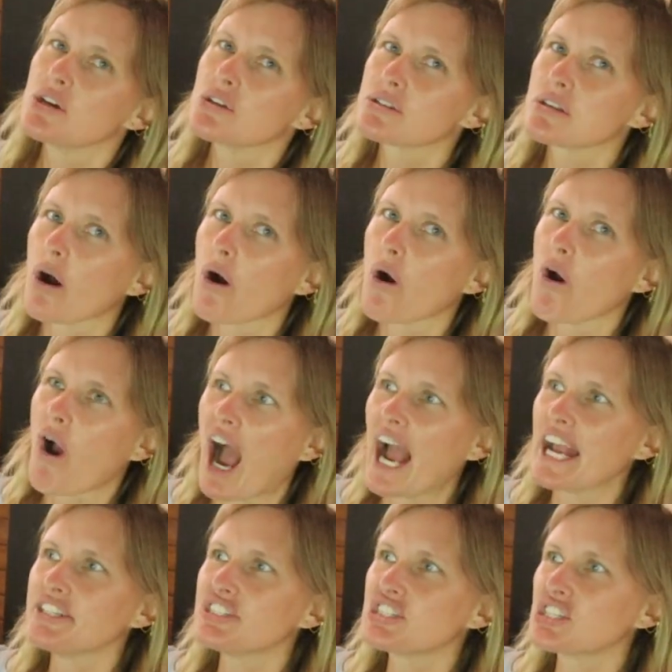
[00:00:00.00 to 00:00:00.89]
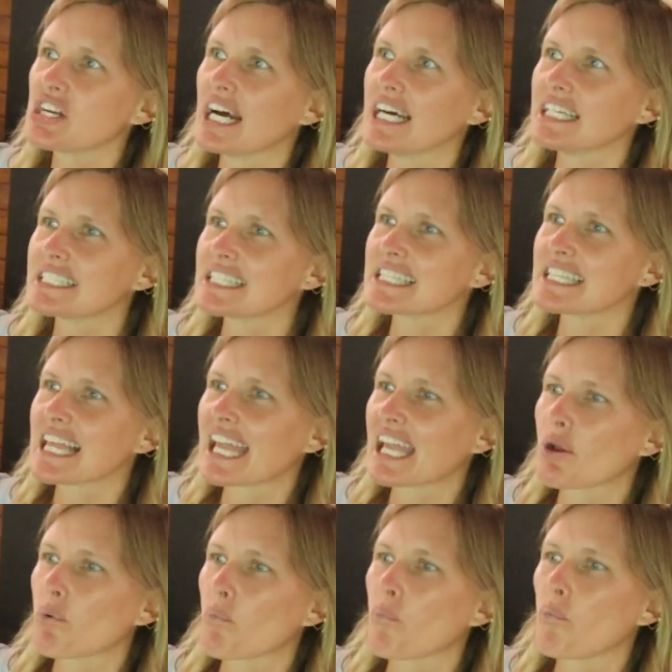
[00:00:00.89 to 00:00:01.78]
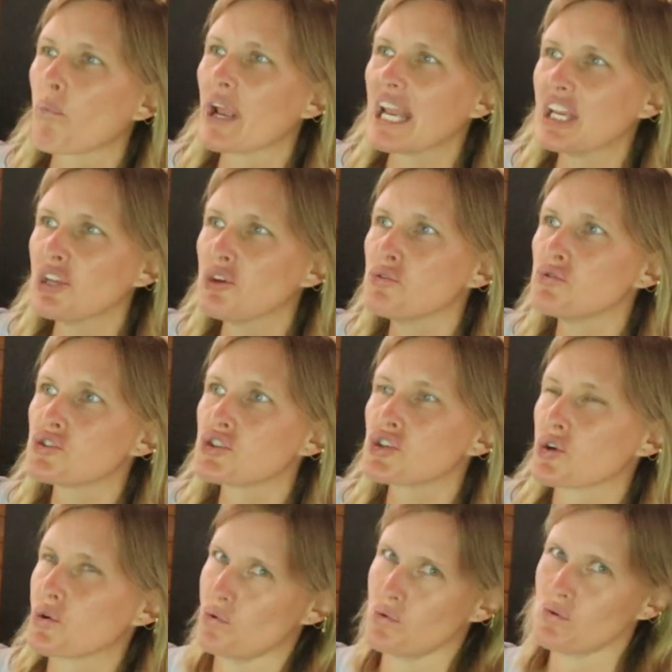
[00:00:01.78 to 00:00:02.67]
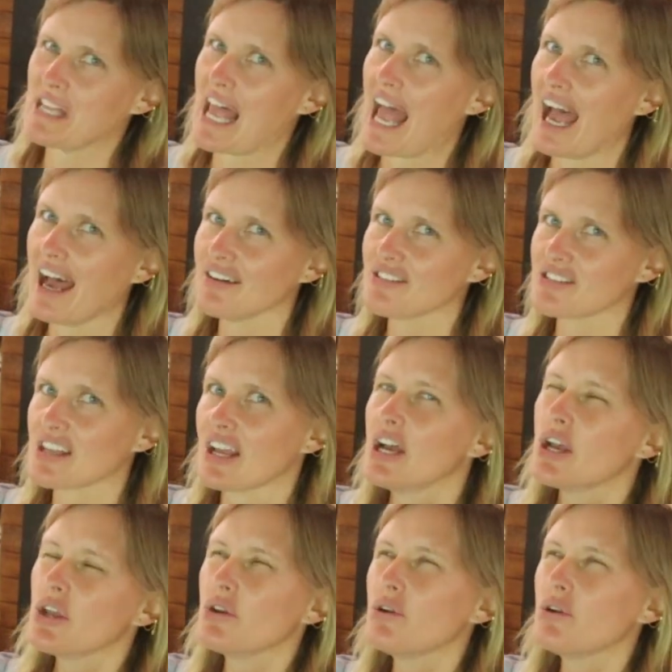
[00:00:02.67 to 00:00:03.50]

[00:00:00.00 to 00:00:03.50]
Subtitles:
So I just think when you choose a house,